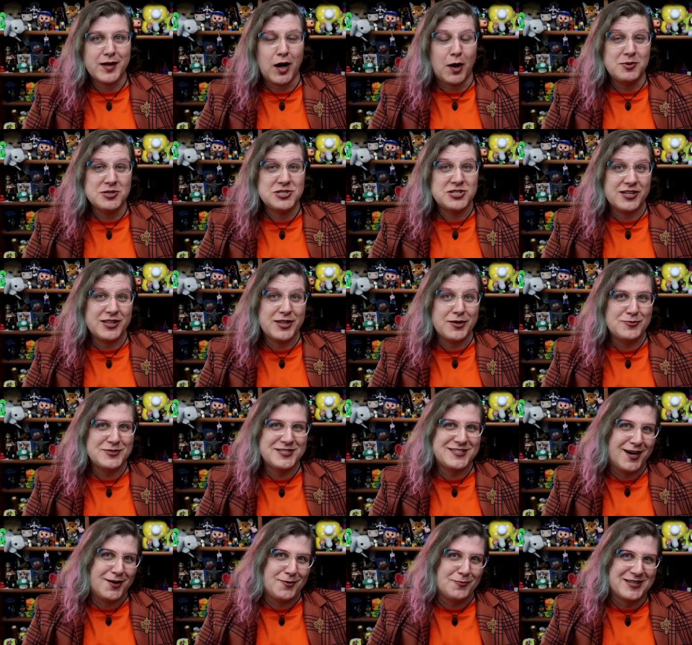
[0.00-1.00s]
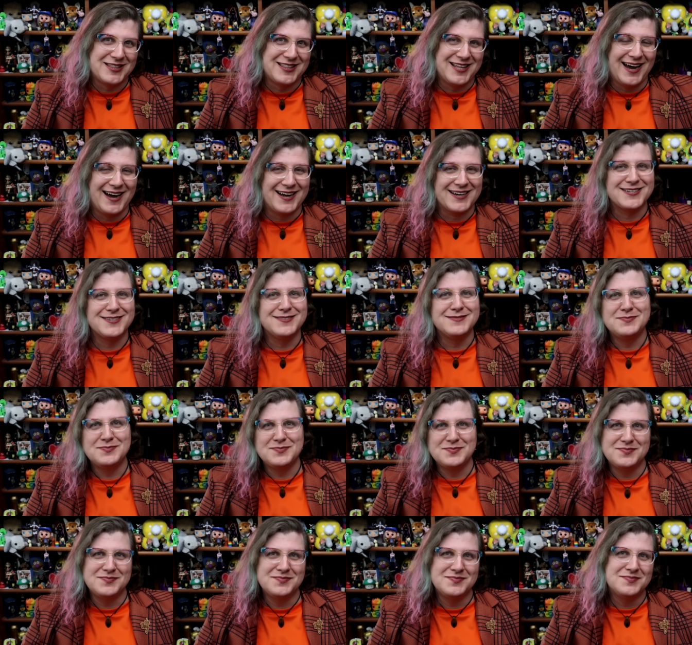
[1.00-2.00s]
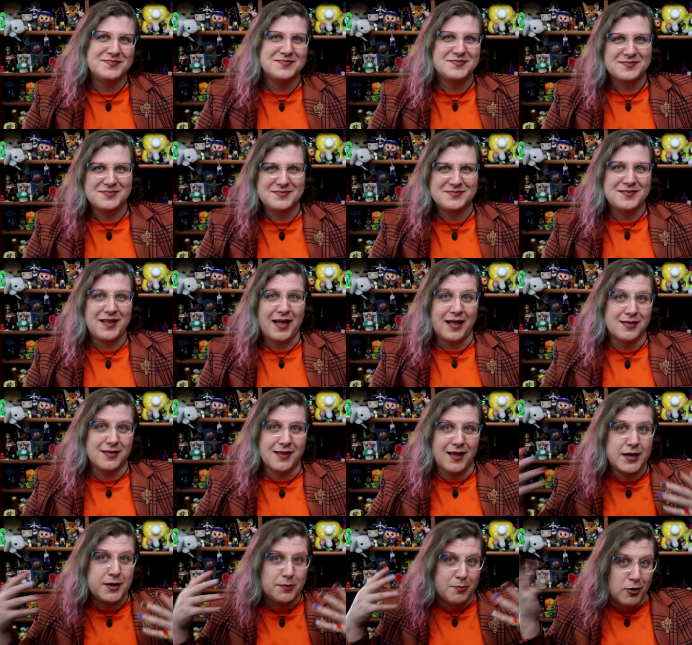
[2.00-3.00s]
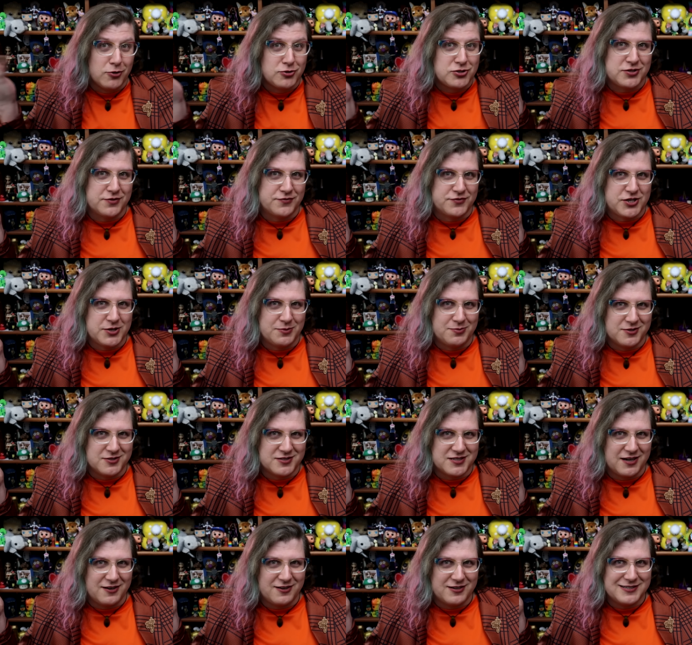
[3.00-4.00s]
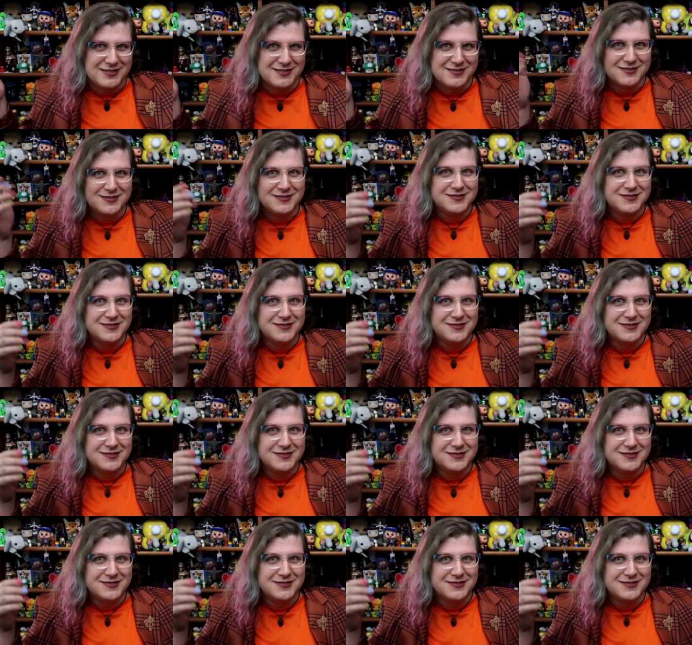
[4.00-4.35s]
Almost nothing was done with that. Like most of Chibnall's era.